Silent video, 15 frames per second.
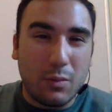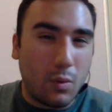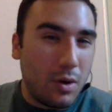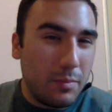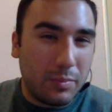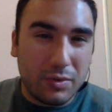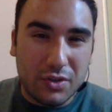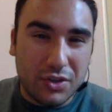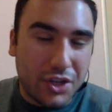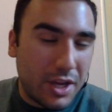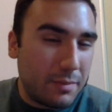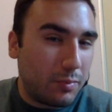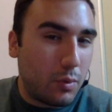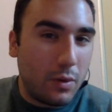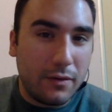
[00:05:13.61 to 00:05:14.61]
one
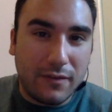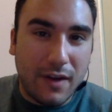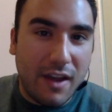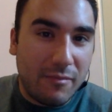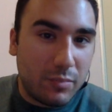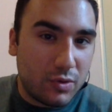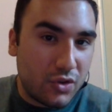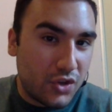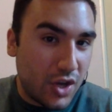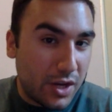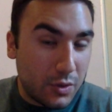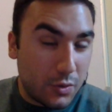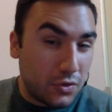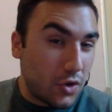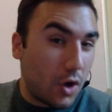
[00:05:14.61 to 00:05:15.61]
percent, zero point five percent,
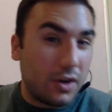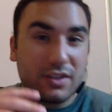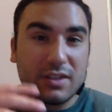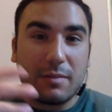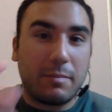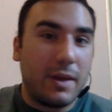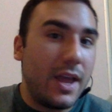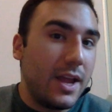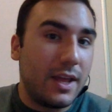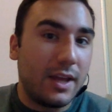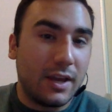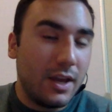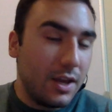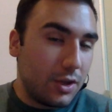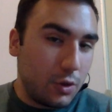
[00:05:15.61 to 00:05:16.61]
you started to panic.